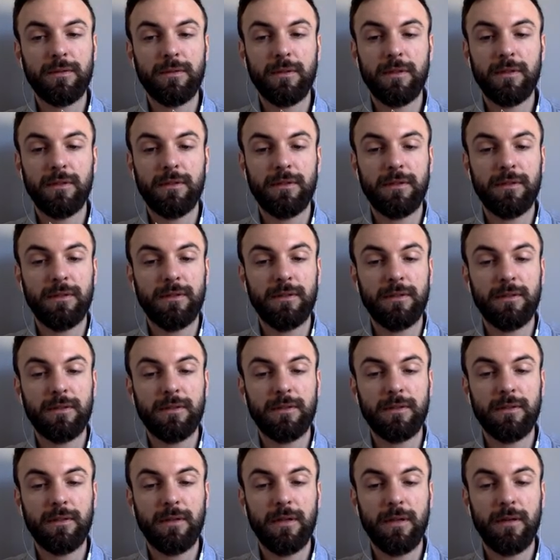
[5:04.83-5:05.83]

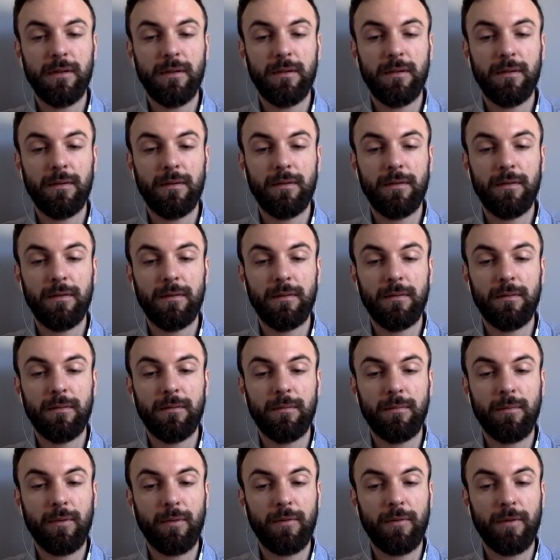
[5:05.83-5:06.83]
this
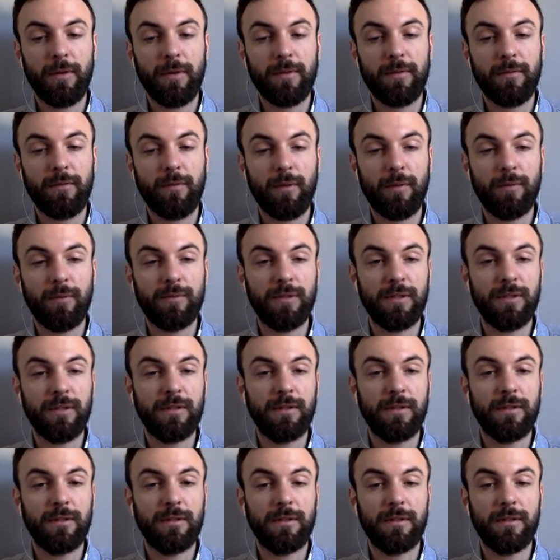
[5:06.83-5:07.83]
perfect forms
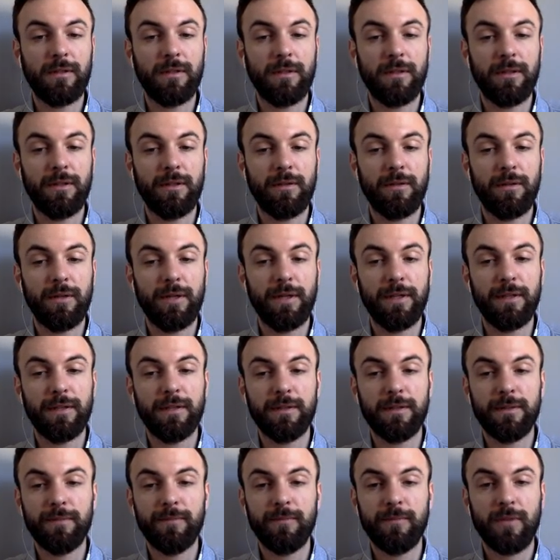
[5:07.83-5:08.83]
a little
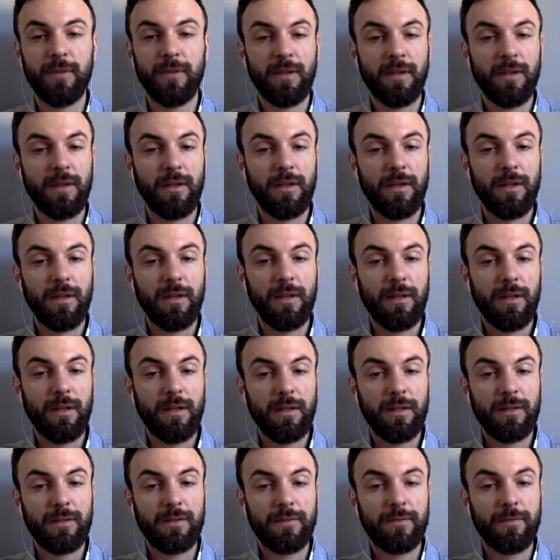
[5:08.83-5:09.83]
later.
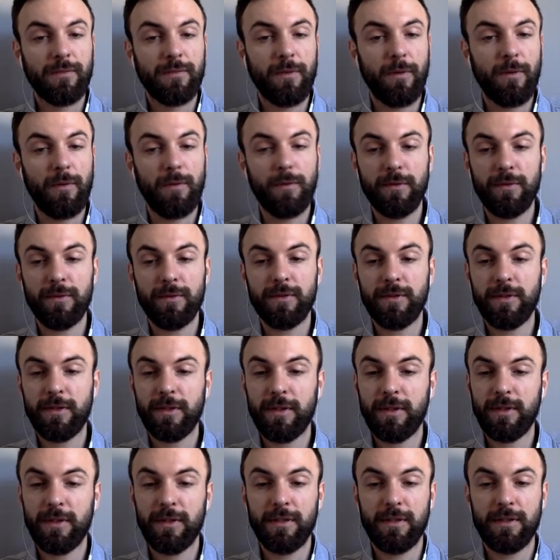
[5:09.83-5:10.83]
Let's focus
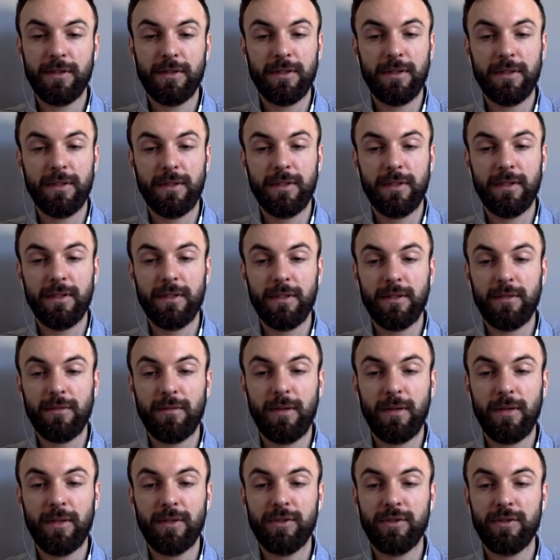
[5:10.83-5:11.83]
here in the
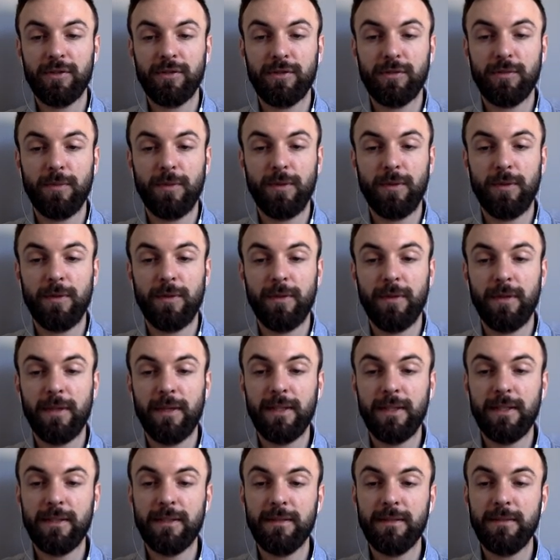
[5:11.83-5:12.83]
questions with
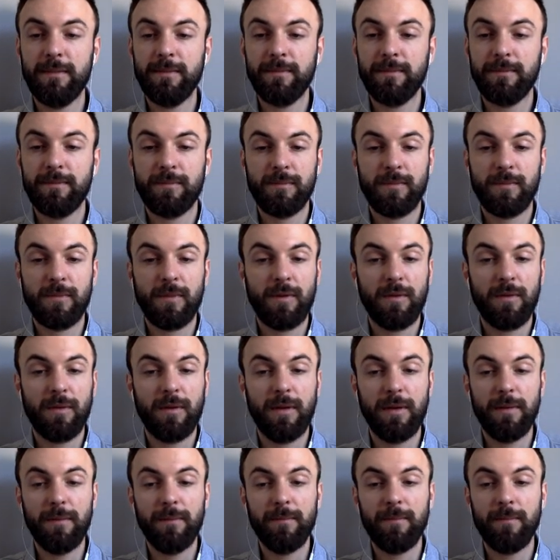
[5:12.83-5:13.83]
did. All
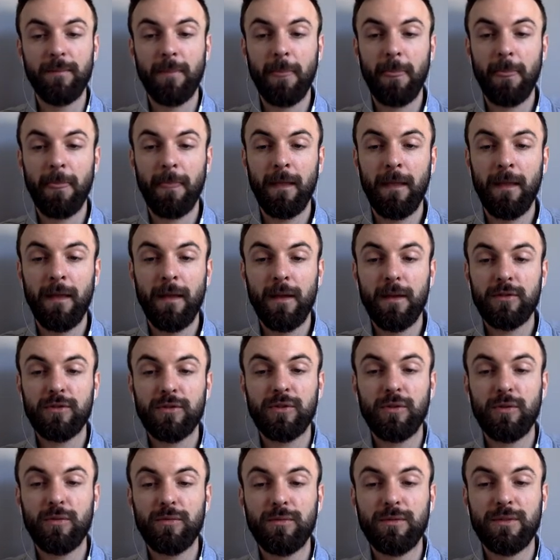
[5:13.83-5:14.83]
right.
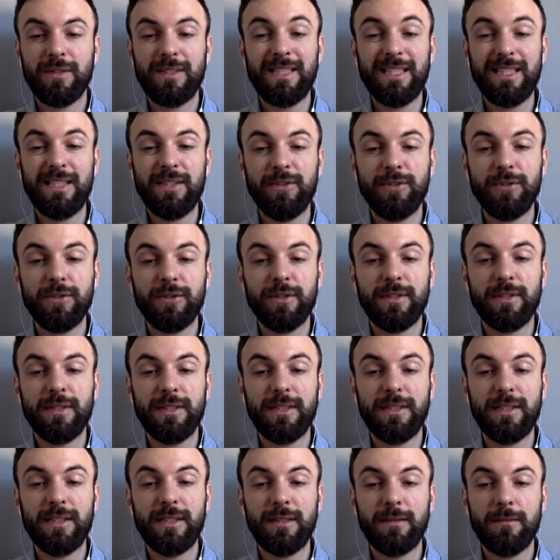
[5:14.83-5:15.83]
So, did your
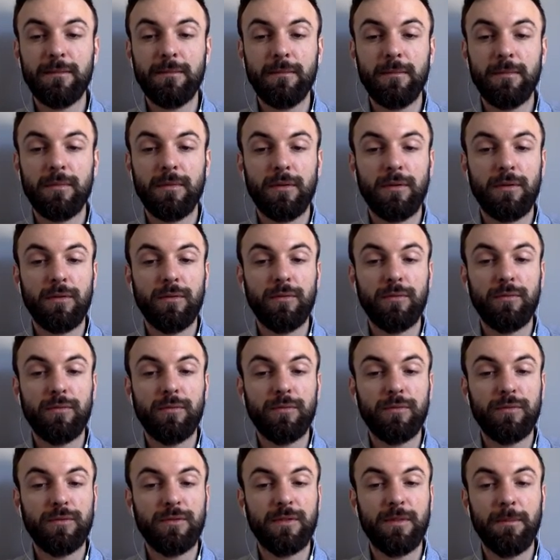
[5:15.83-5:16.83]
team
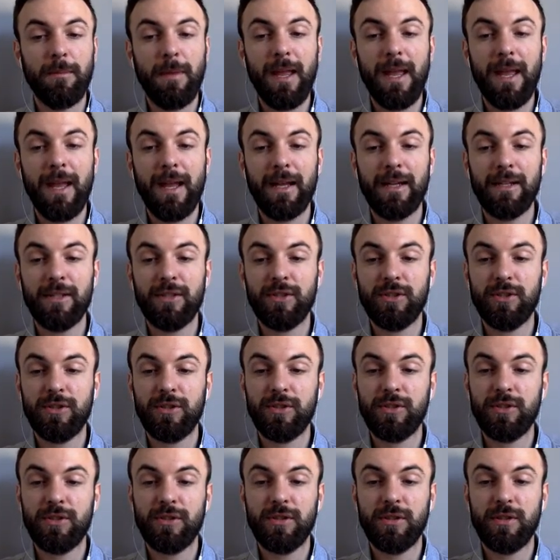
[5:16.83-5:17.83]
lose the
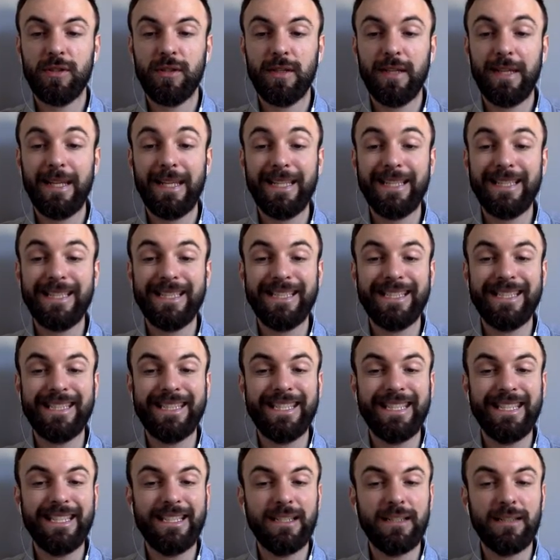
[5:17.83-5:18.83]
match? It
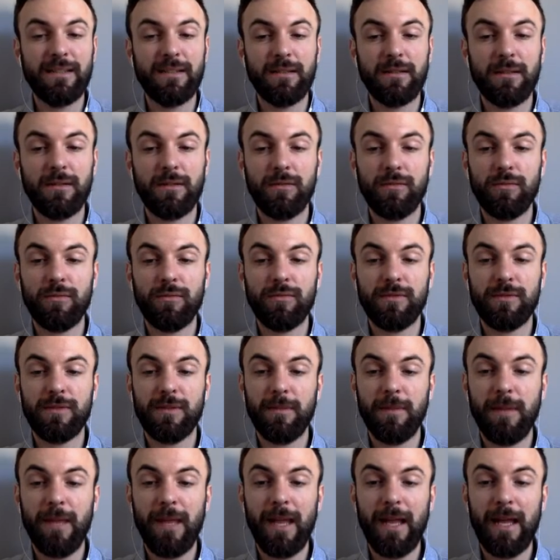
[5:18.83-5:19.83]
didn't lose the
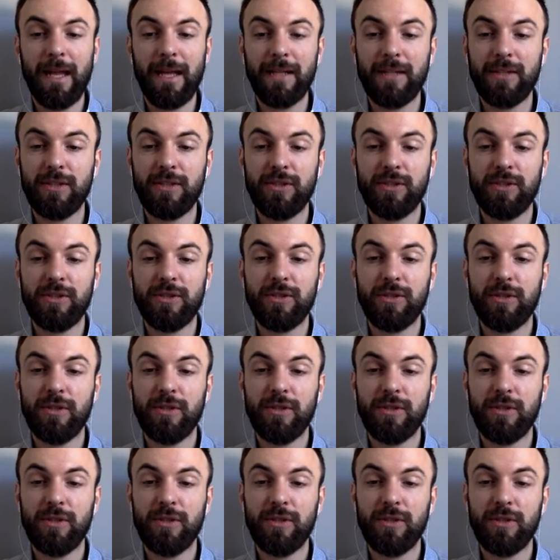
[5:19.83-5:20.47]
match.